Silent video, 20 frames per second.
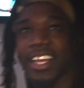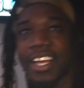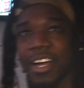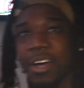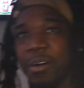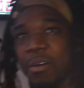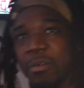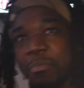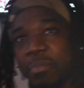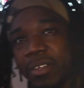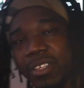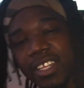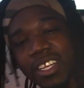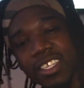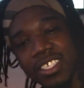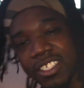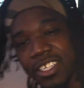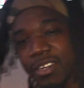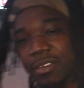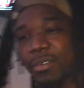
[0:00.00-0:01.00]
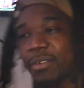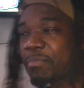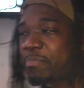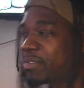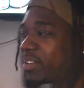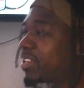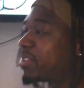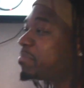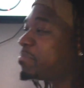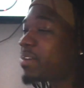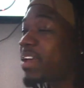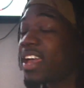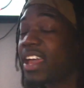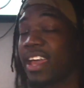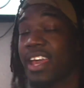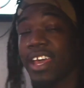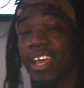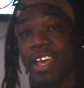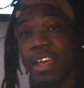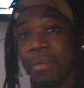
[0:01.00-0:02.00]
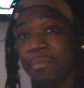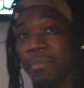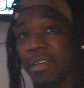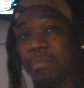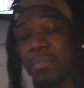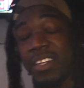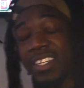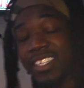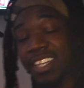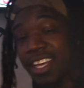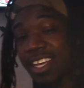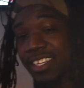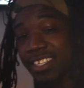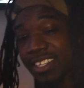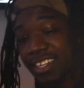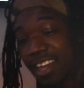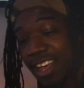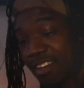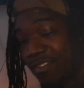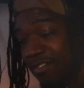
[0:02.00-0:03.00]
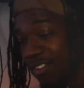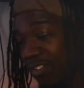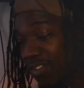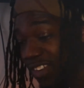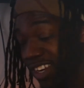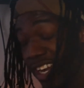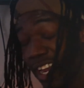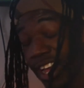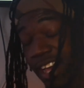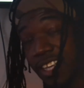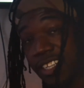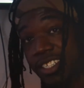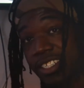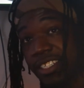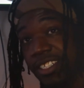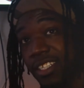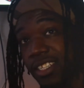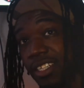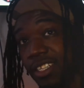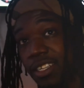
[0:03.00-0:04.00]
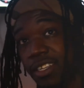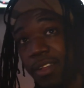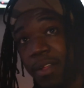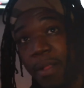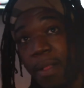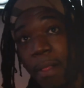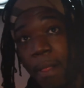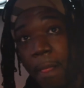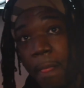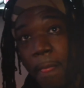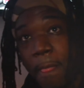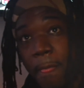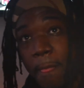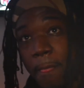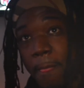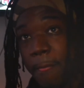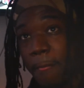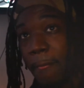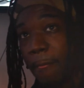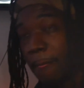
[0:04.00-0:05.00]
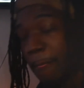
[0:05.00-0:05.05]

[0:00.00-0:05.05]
Go on, put that shit on a pen and pad. Maybe change your life overnight. Shit. That part the